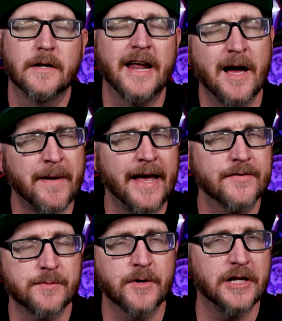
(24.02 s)
Now I might
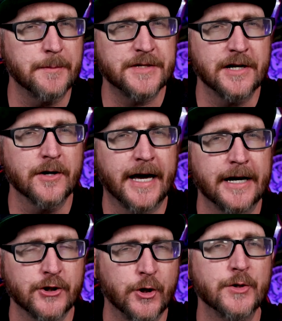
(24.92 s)
have some clips in here to
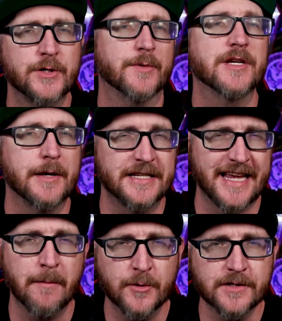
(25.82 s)
kind of show you some
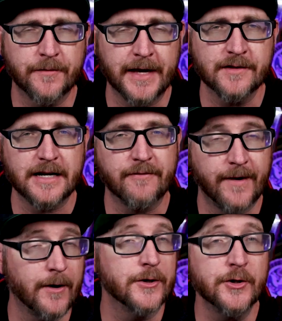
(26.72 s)
examples of things that I
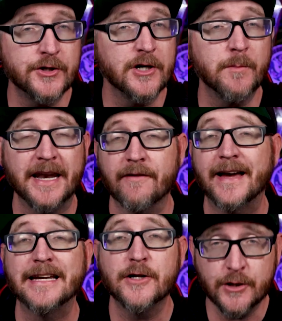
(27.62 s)
found on YouTube and if
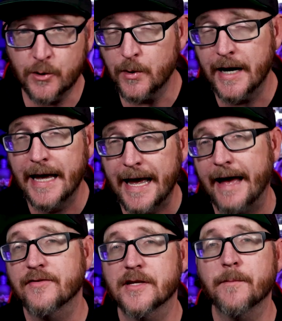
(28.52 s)
I do
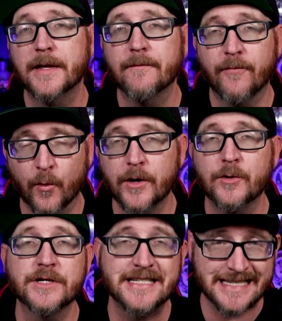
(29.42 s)
have something for
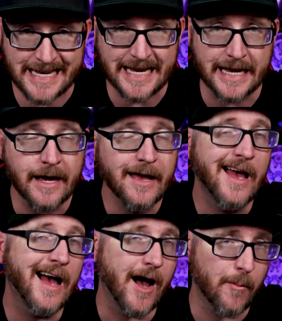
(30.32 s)
you to see,
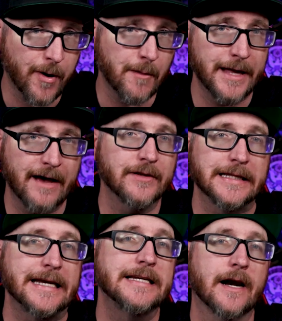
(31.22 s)
I'll probably have a
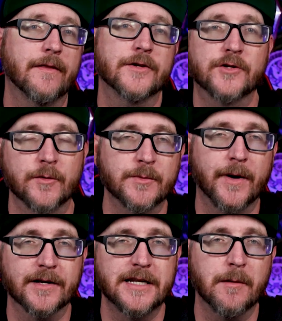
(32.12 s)
link down in the description
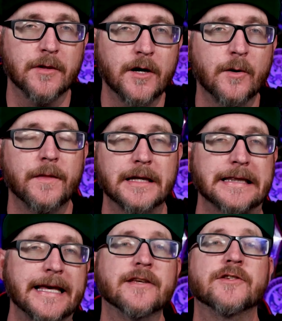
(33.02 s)
box down below that
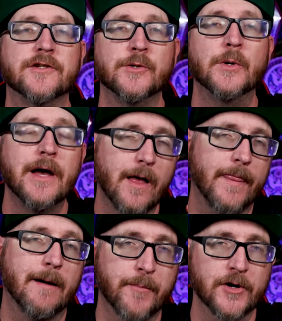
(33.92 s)
links to
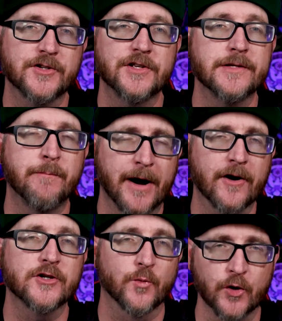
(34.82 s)
that person's
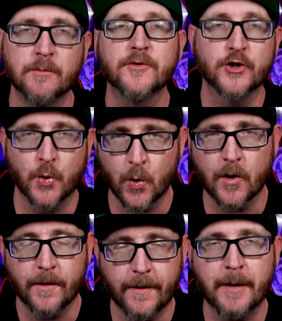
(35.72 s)
barracks room
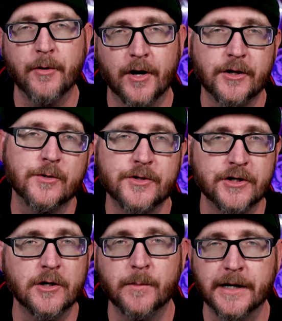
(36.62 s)
tour that they put on
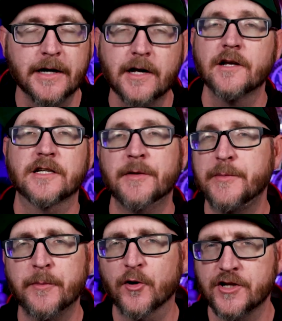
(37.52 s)
YouTube. And some of
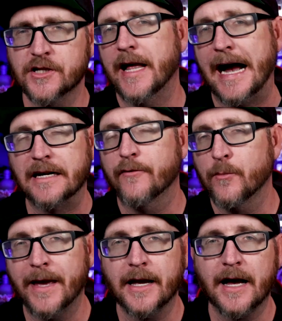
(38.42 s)
these people are still active
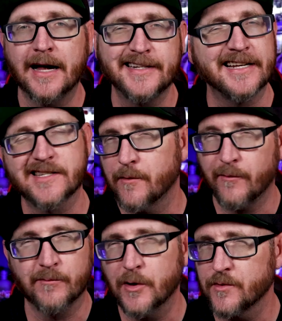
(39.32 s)
with making content. Some
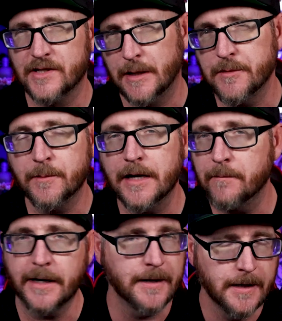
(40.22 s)
of them don't seem to be,
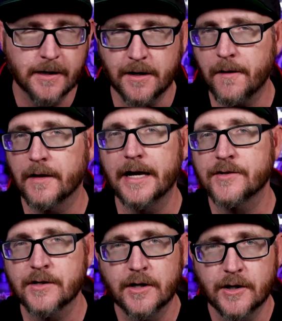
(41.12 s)
but
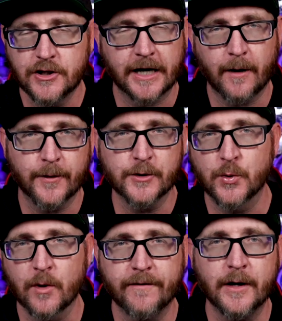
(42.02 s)
nonetheless, check out their
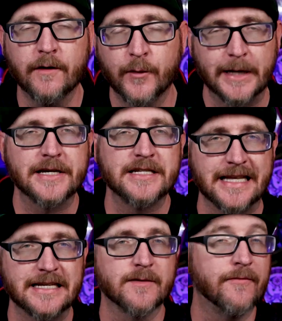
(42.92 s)
tour video if you'd like to see
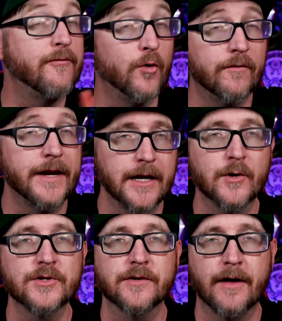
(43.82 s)
like some full
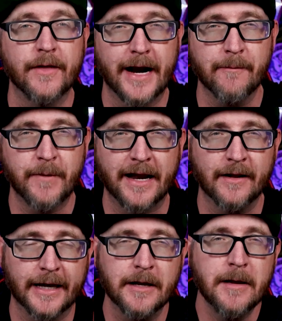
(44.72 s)
videos uh, that I've kind
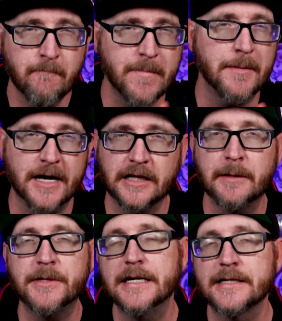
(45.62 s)
of like maybe
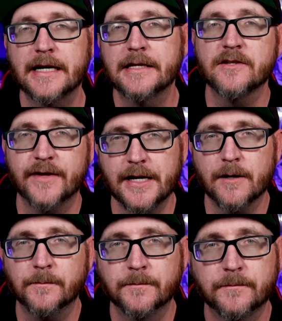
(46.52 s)
clipped inside this
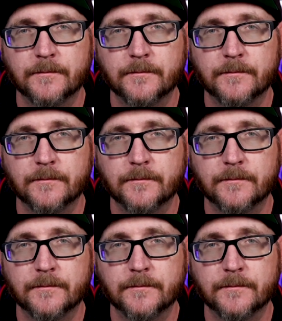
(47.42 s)
video.